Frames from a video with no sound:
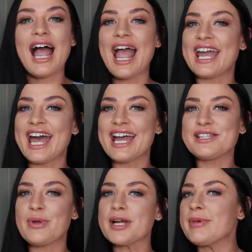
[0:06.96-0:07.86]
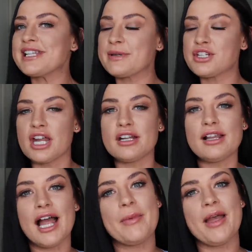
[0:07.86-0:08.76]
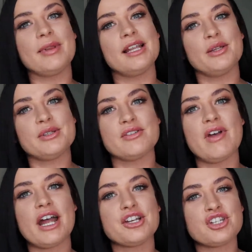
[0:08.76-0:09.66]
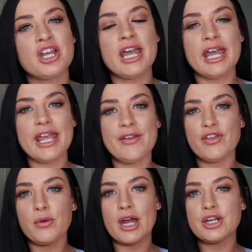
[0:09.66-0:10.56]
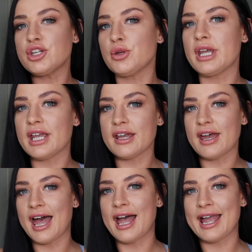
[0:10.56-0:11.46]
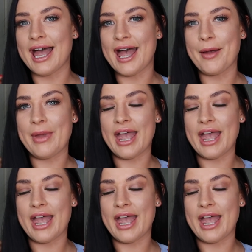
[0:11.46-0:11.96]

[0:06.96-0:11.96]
Hey guys, welcome back to my channel. I'm Emily Lucy Rajch. If you are new here, I am